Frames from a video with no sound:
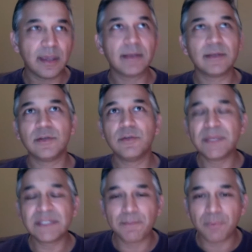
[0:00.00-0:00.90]
you'd be
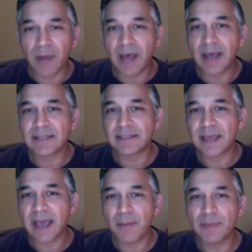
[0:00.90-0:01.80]
surprised
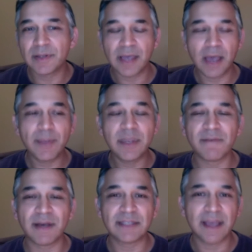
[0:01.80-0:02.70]
how many
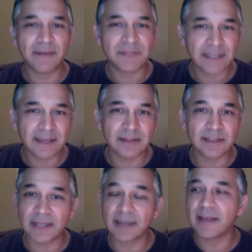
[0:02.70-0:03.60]
of us have
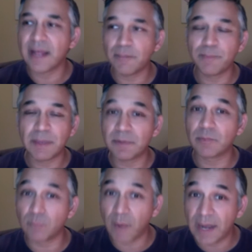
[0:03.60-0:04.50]
skills that can help
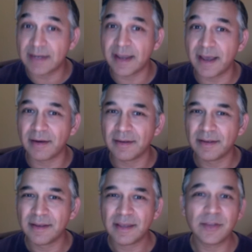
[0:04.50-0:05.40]
people right now.
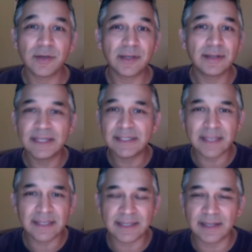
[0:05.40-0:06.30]
And you can list
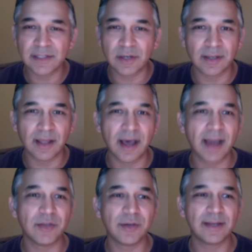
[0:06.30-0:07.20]
these skills
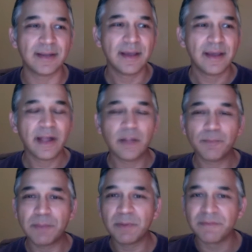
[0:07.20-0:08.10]
online. You can help
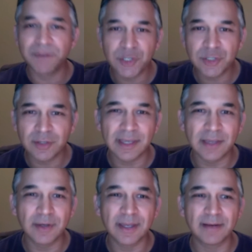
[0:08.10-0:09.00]
people virtually.
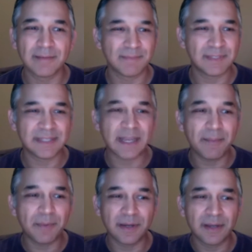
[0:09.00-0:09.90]
You can set
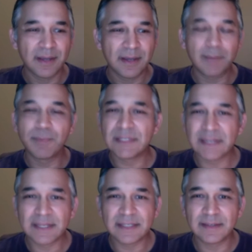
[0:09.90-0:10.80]
up a
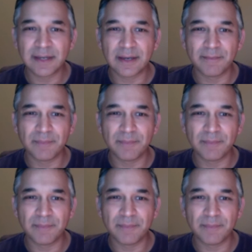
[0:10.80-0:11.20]
business. I